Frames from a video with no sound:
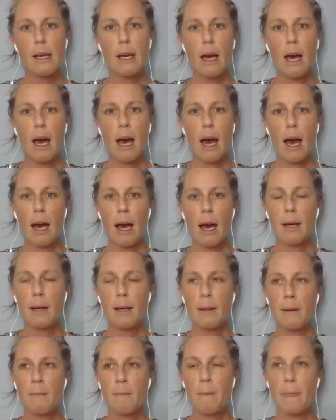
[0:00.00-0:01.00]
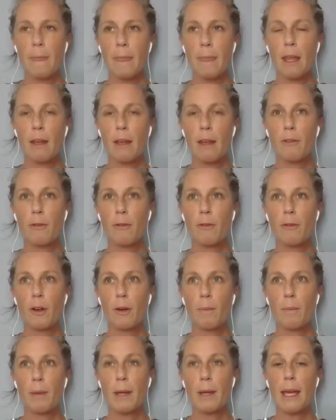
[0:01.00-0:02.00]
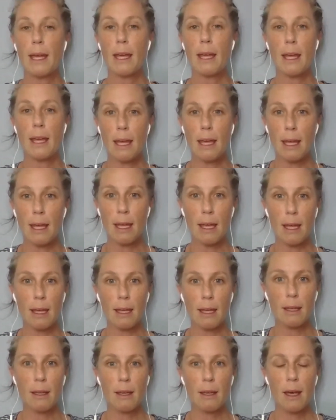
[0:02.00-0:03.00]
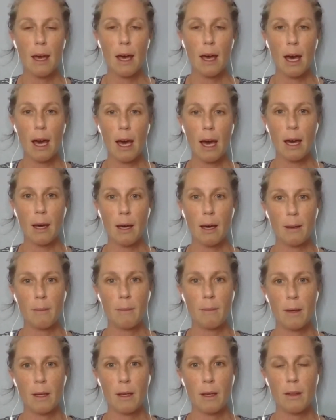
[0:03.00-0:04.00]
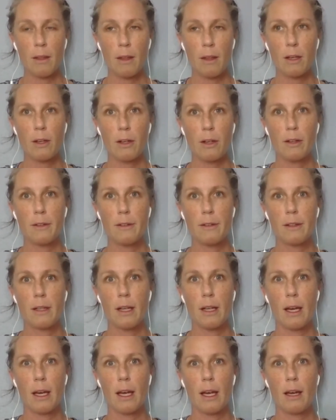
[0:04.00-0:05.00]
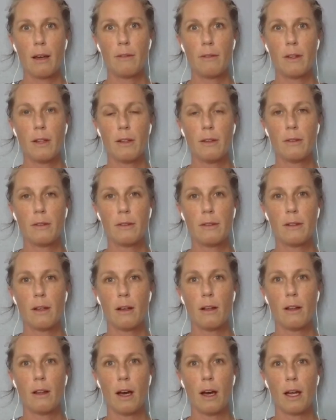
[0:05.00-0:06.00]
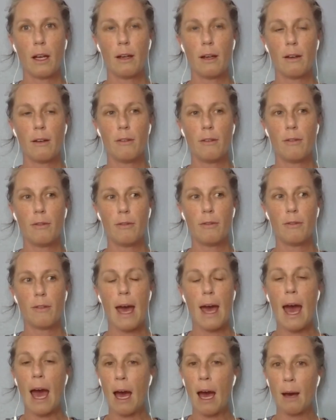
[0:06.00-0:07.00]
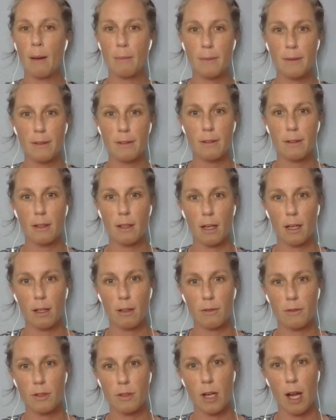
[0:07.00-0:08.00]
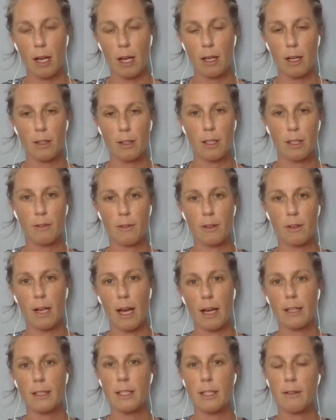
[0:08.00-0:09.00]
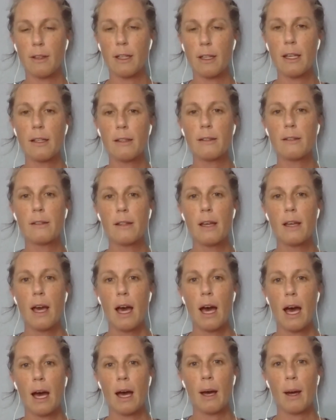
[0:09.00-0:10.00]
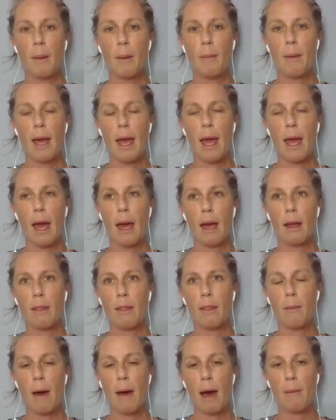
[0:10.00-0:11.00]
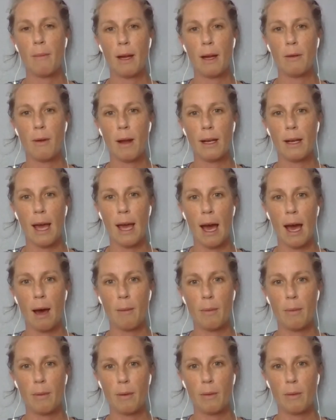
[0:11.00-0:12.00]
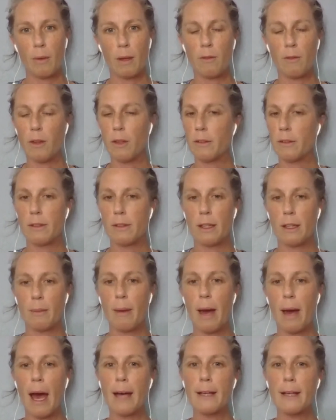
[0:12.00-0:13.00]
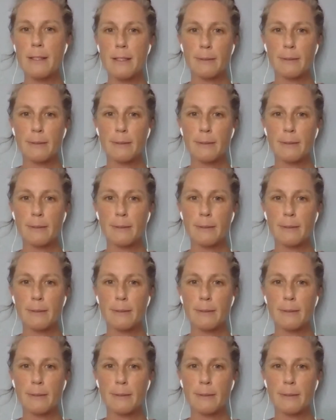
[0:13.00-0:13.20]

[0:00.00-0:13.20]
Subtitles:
For PE, the girls and I have used a lot of apps to kind of track our different activities. And the Map My Run app we've used in the past,